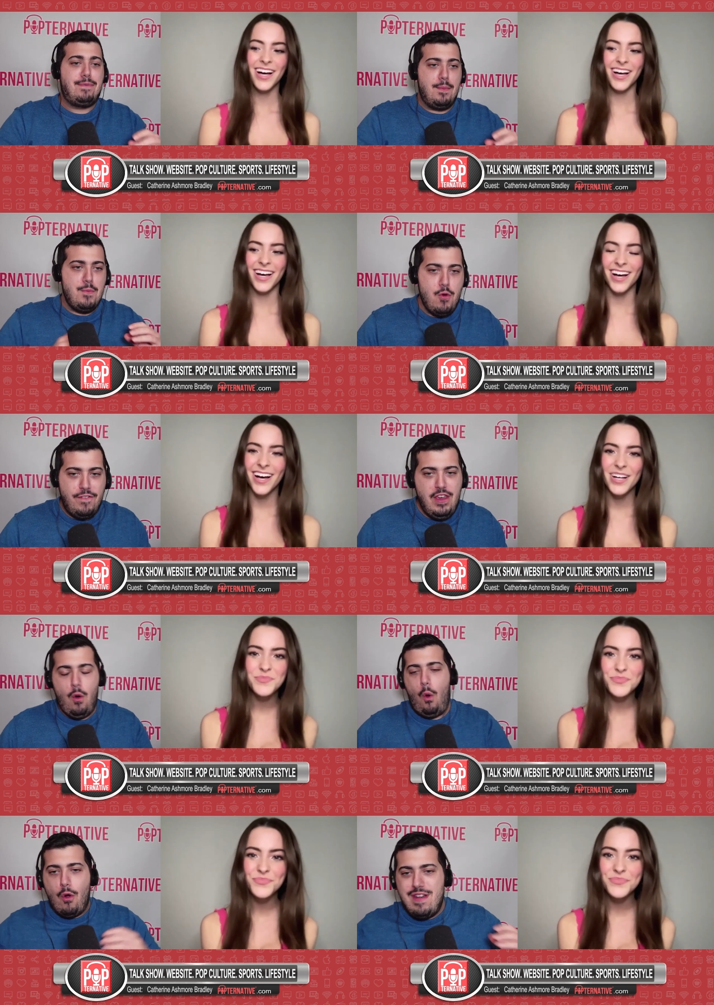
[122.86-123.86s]
Speaker 1: the movie
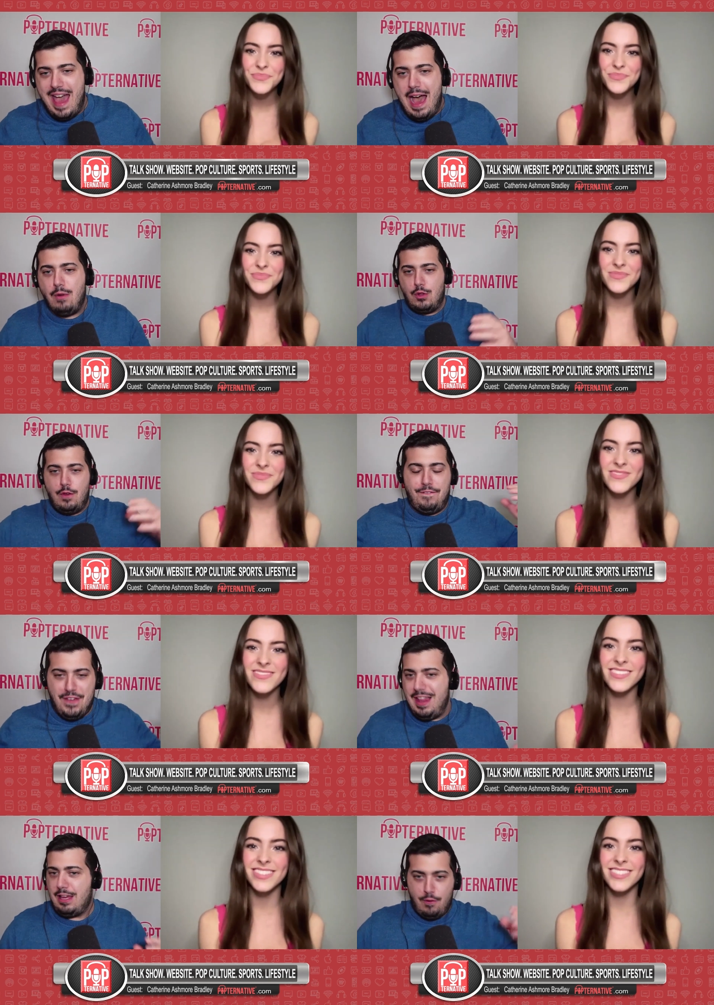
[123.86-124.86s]
or now do you feel
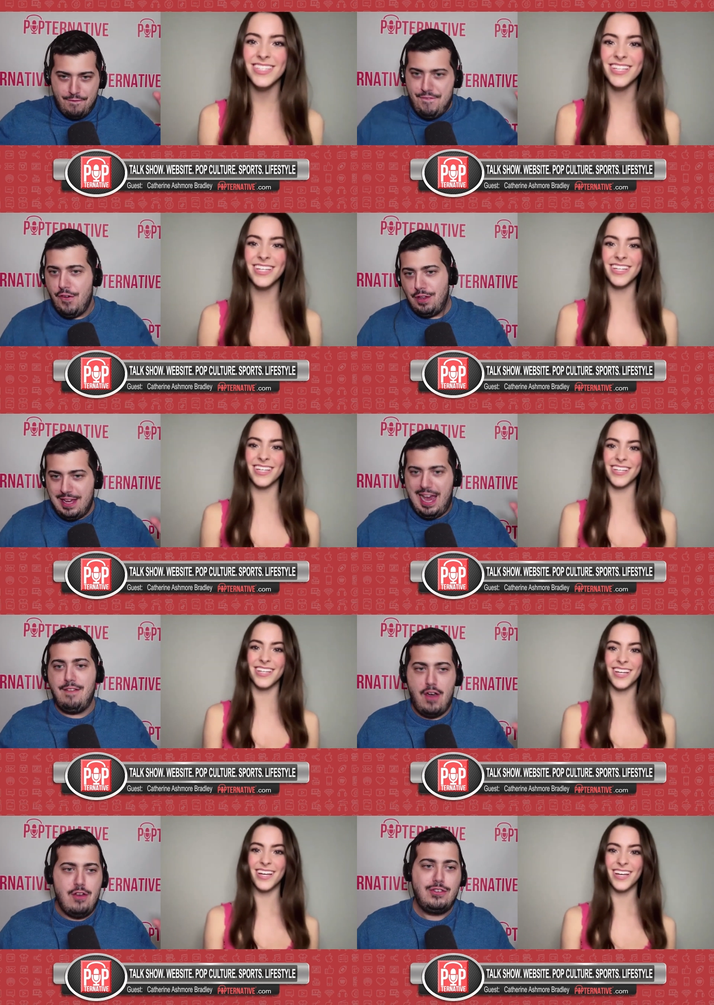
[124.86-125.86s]
like you fully kind of
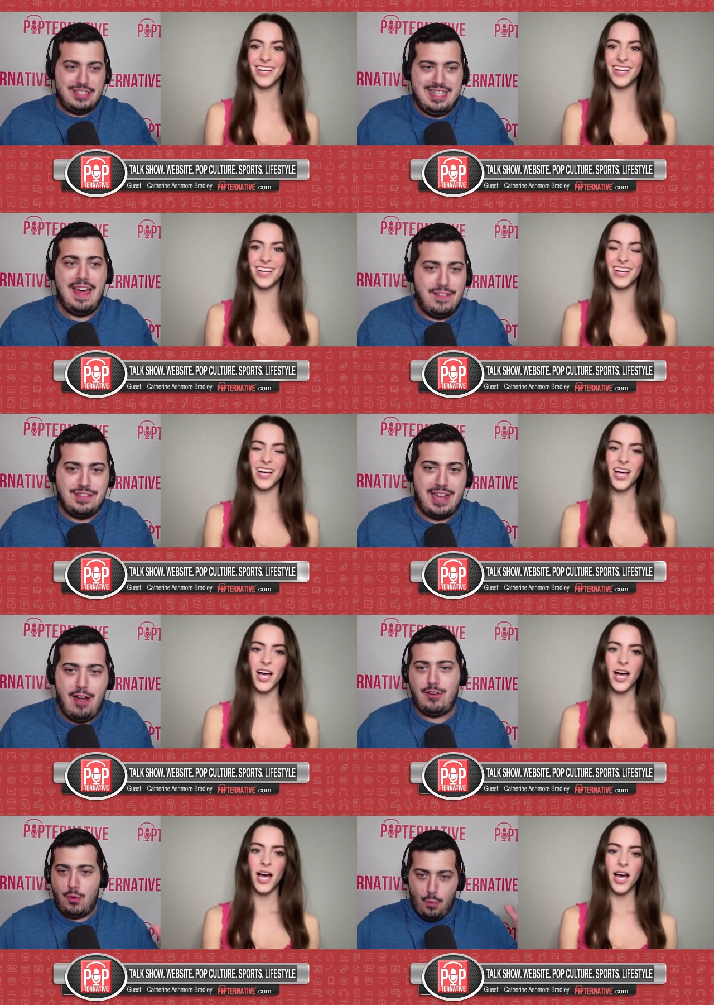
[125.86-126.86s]
understand this
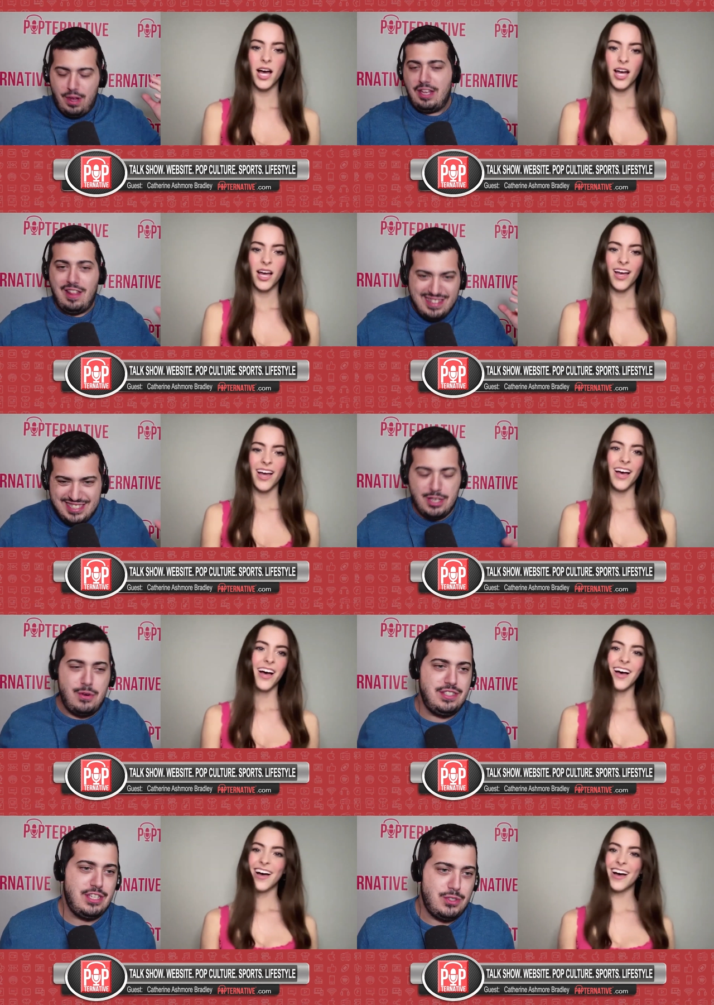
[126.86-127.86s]
character working on the
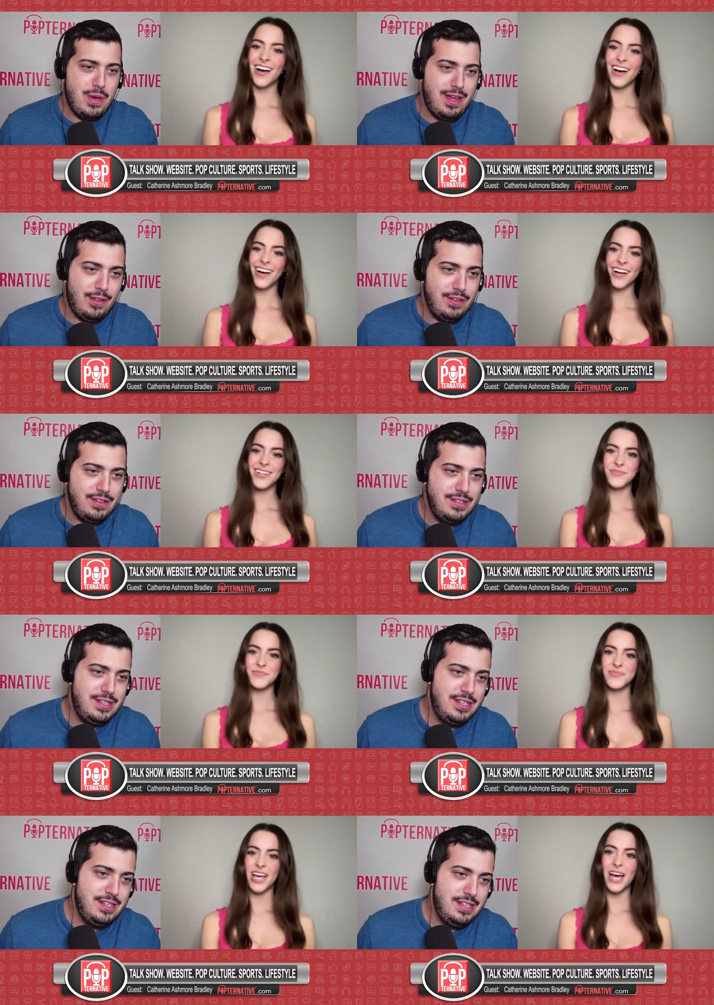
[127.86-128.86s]
series as well
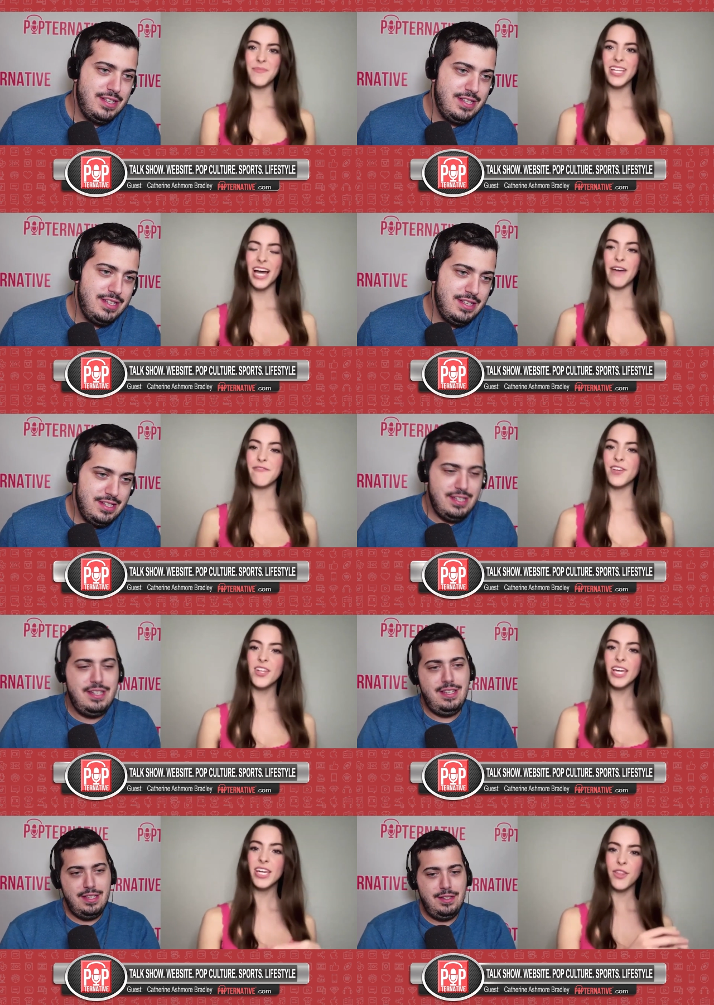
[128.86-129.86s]
Speaker 2: i mean i feel
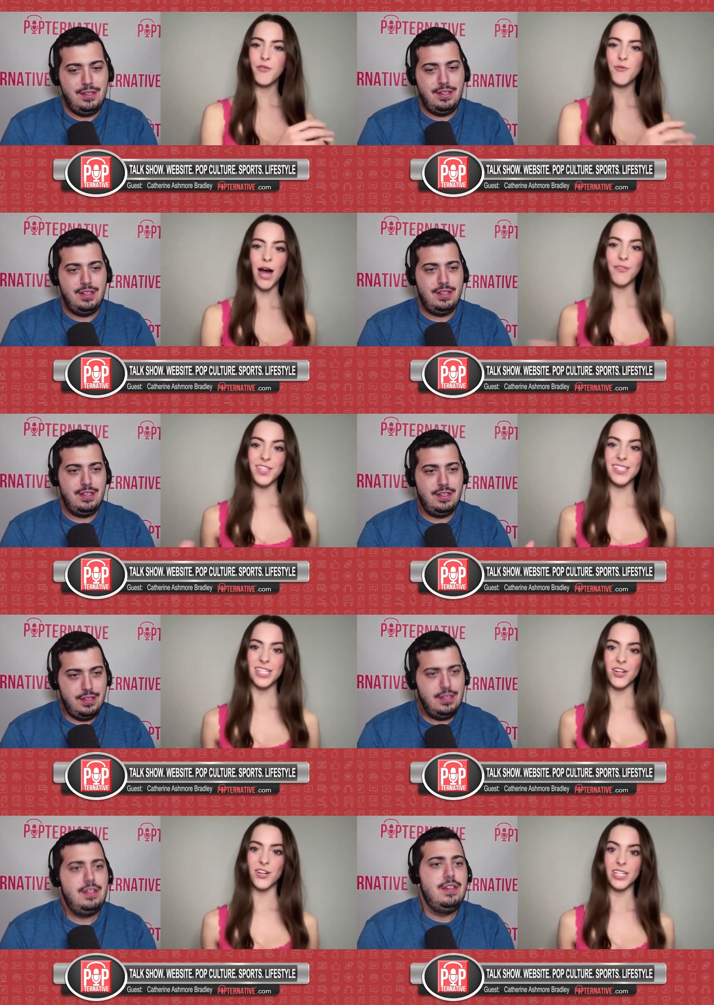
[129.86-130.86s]
like throughout the
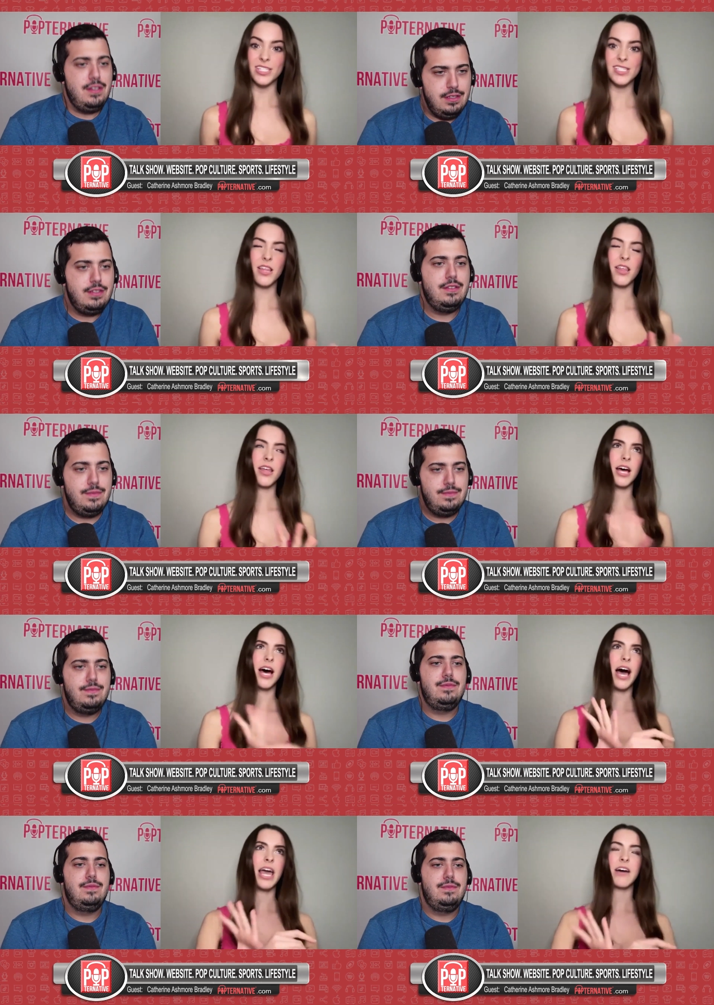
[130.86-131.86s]
series
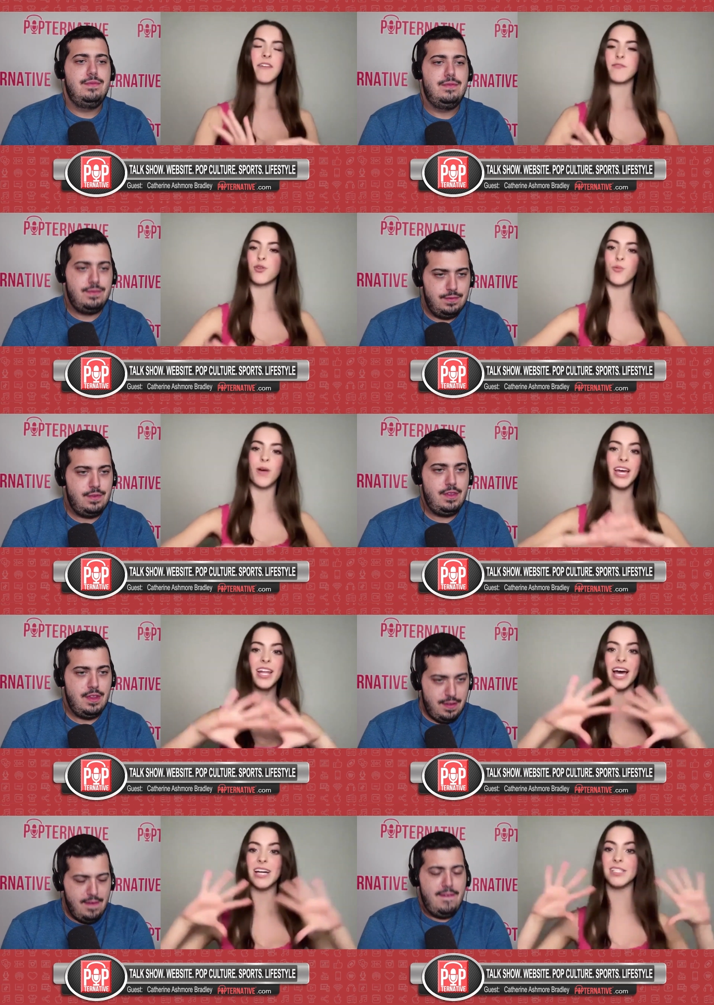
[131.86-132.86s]
I have Luan
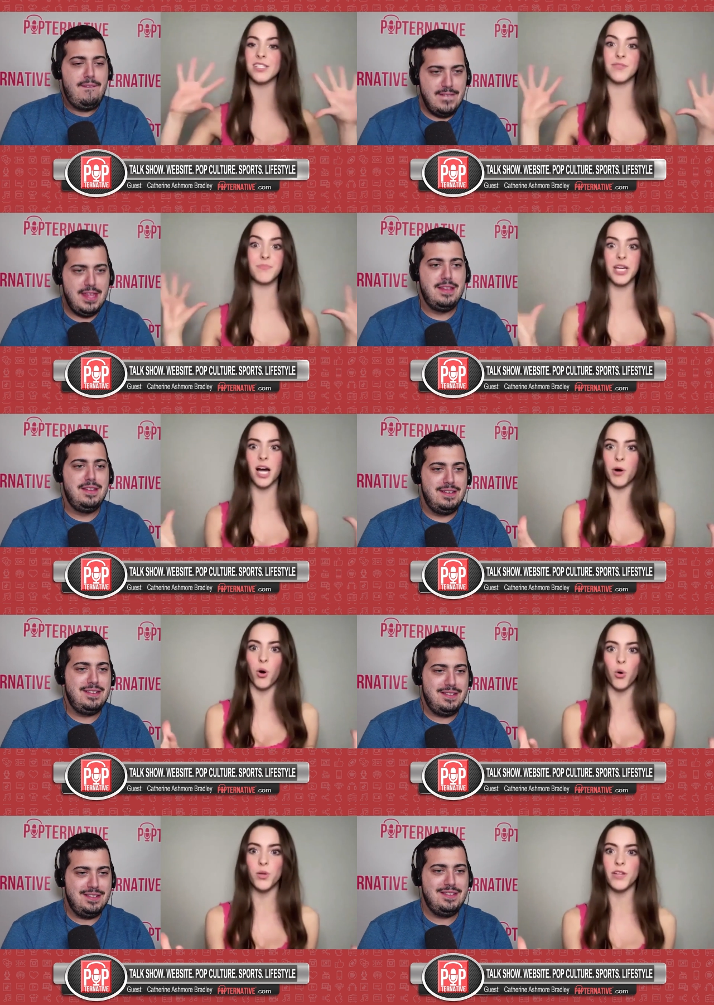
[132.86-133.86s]
has become a
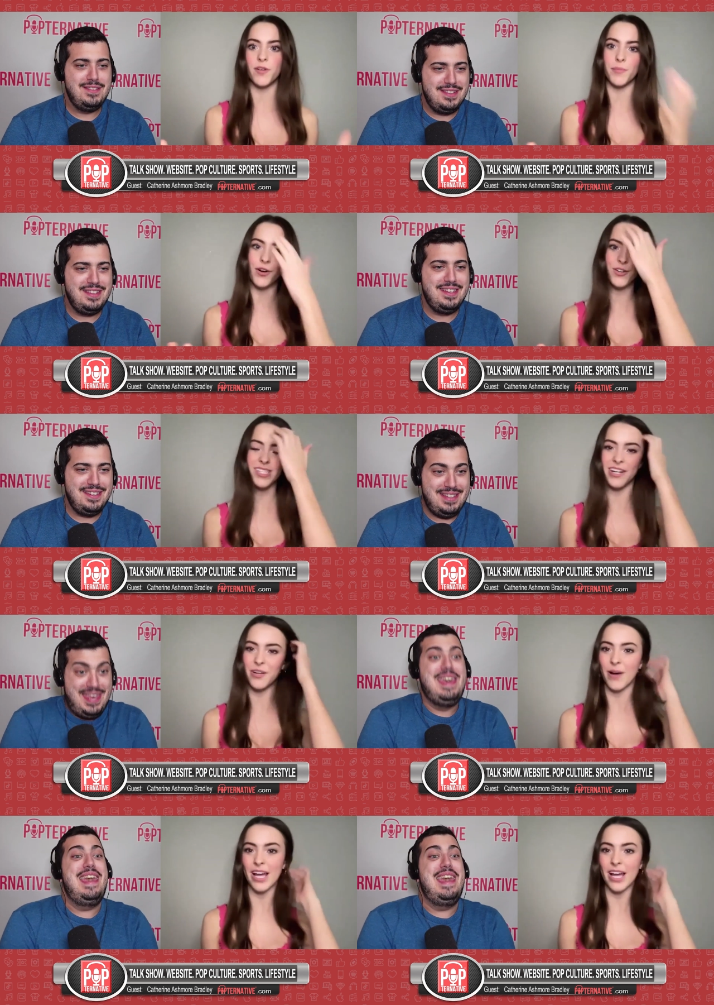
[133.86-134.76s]
whole different person in a way.